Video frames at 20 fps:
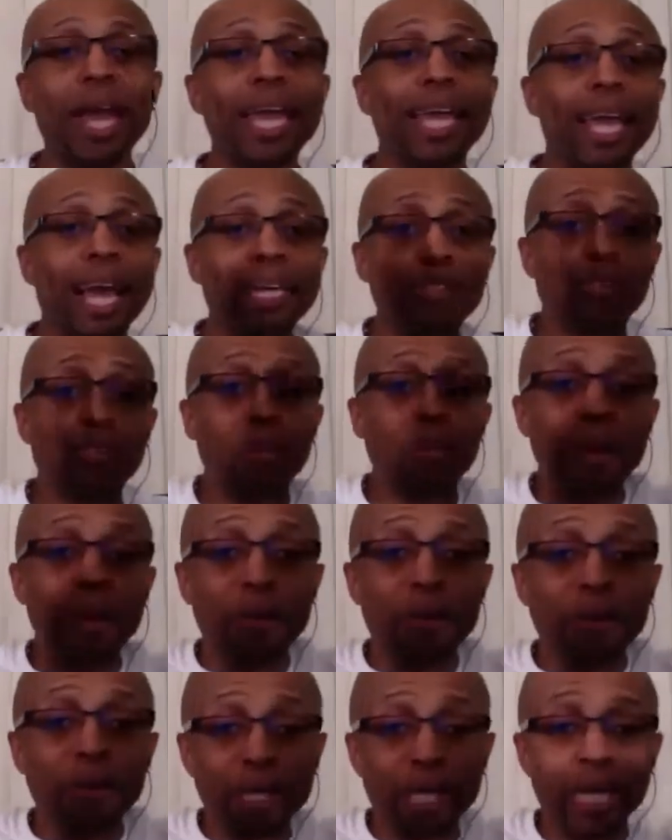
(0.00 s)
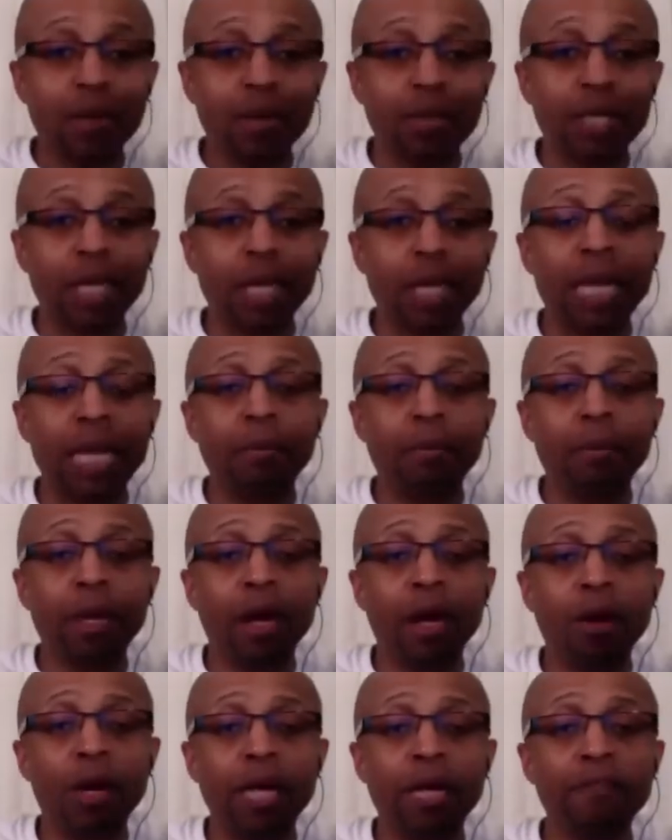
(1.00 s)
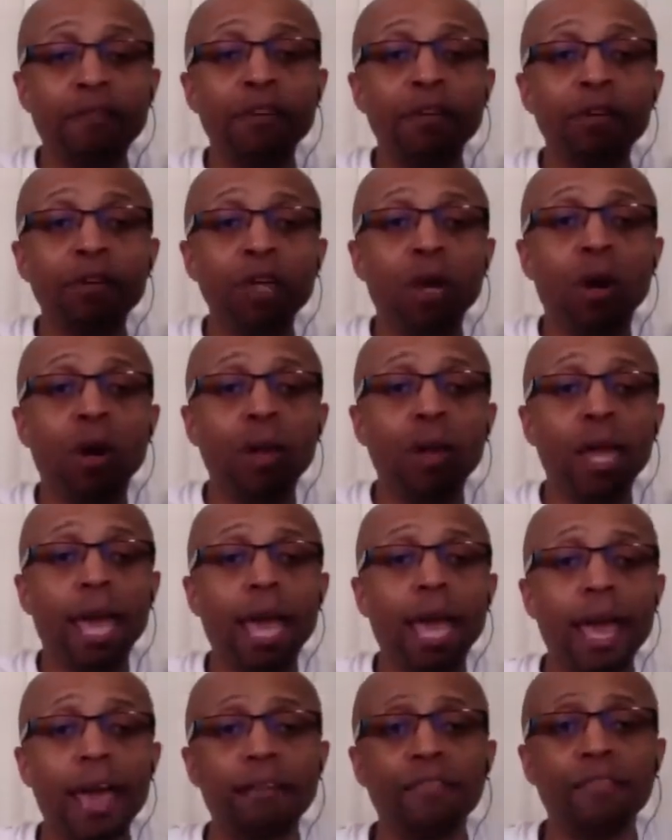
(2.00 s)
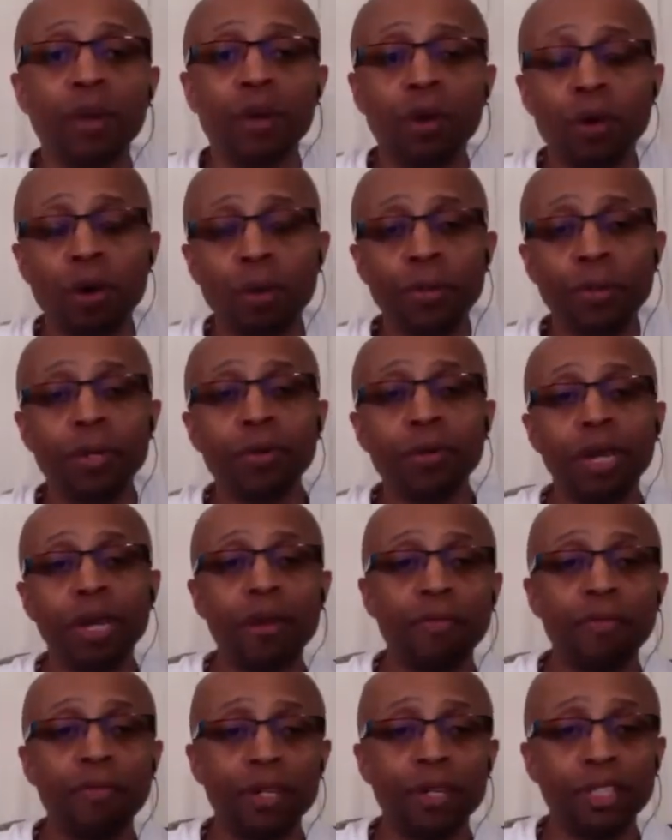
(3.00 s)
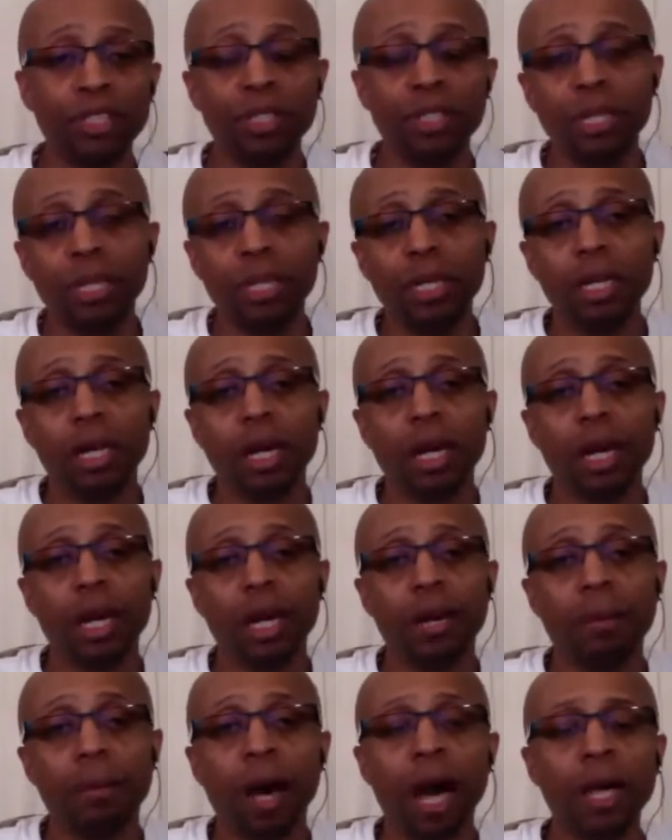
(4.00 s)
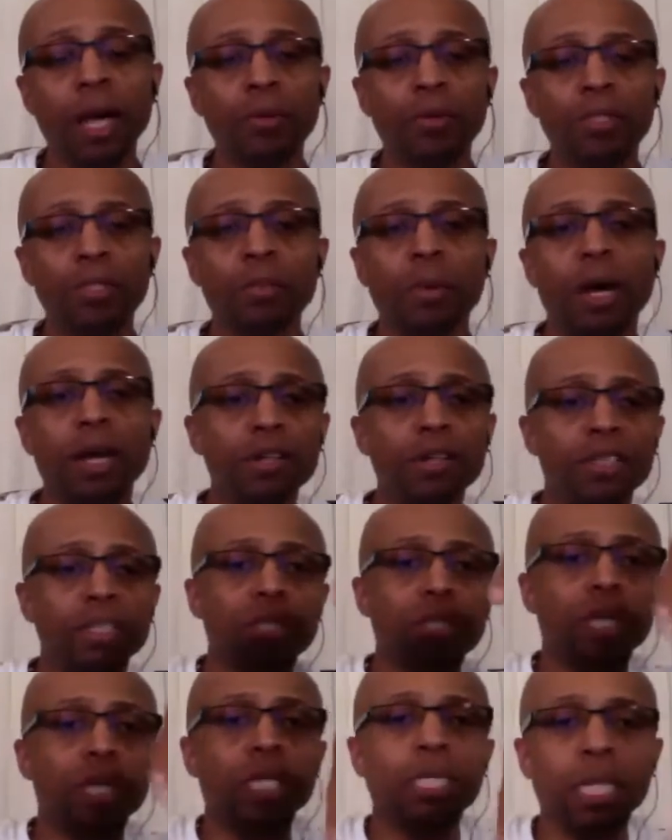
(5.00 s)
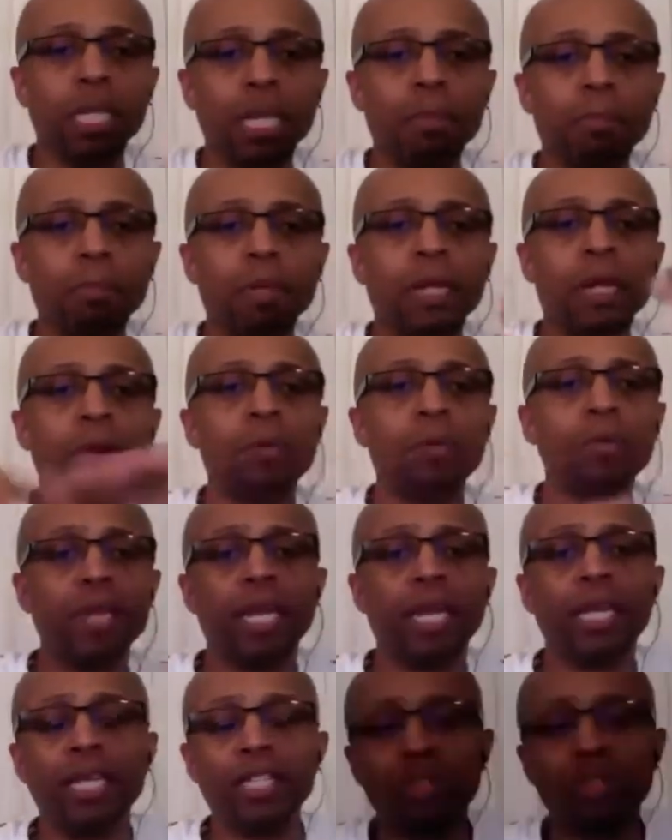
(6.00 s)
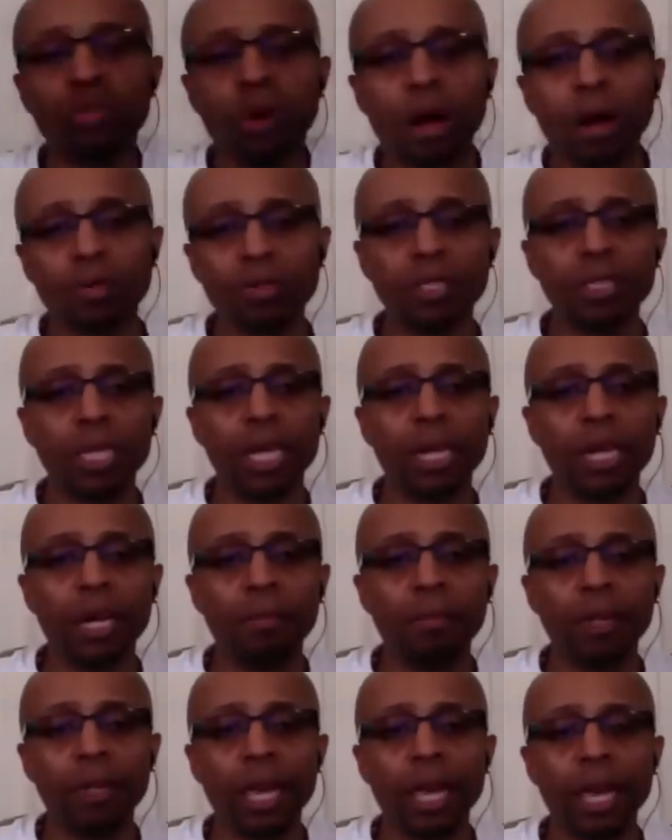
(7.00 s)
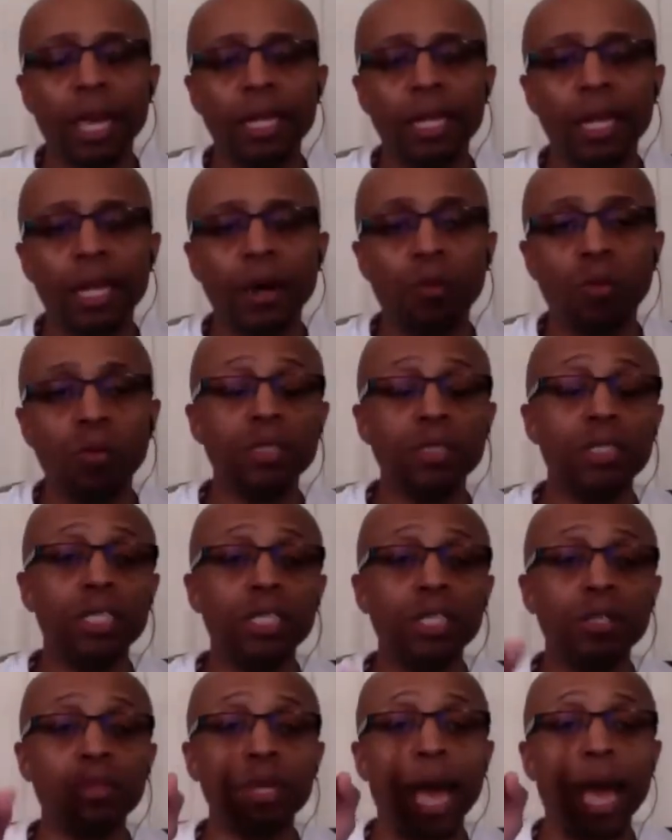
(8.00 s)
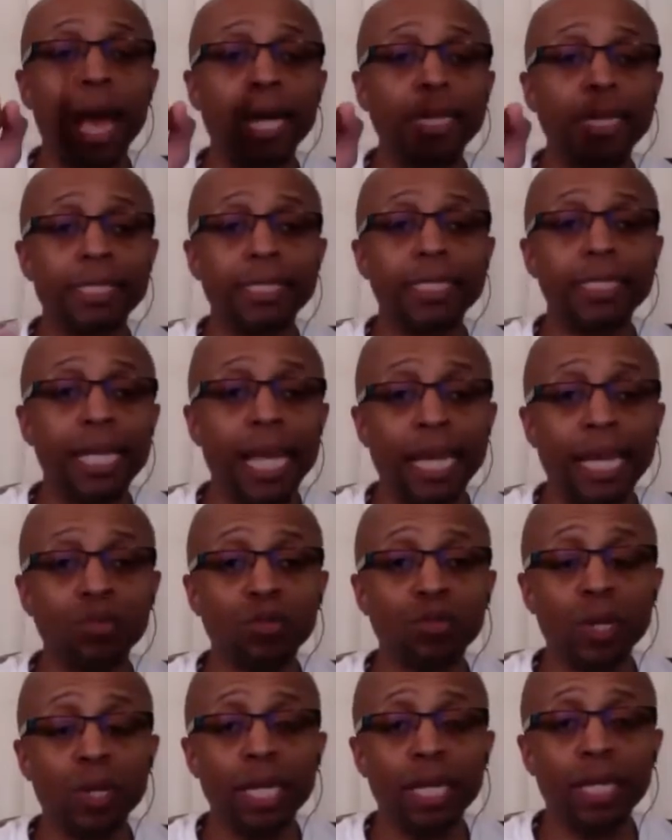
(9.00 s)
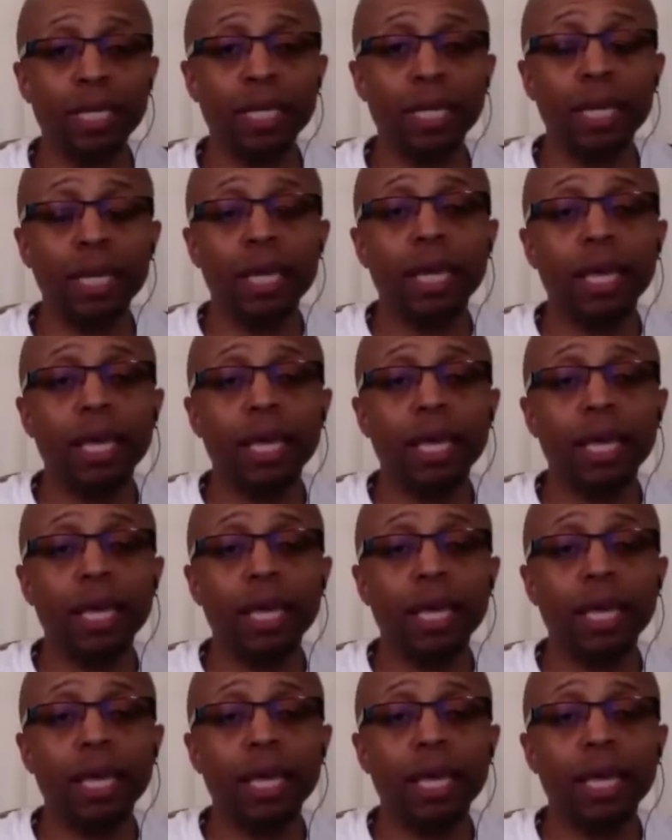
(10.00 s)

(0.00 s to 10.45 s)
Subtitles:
Hey, guys, remember, click on the link below. If you don't have your Pure Leverage autoresponder, just click the link below. That'll get you all set up, and we'll see you guys next week.